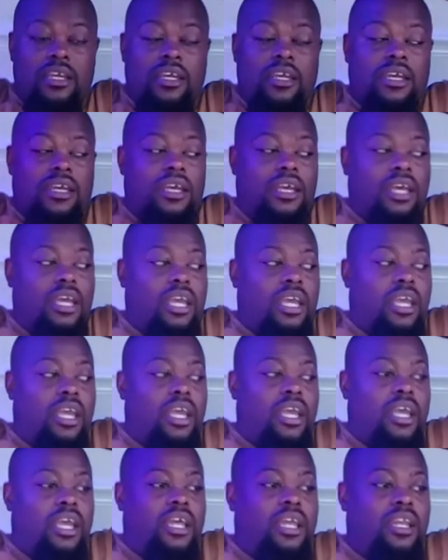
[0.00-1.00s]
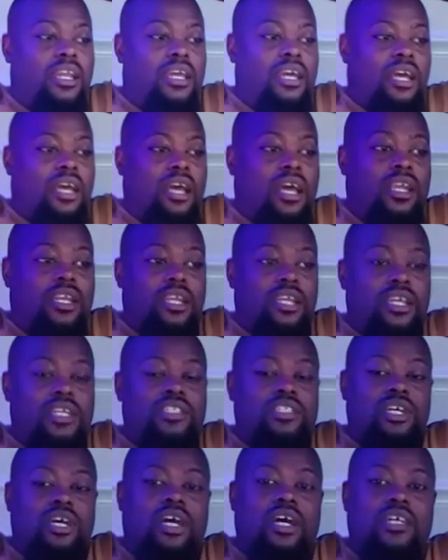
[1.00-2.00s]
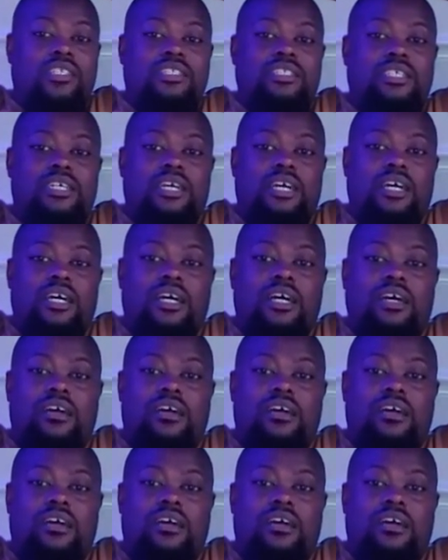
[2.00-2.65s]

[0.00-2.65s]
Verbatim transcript: And I need y'all to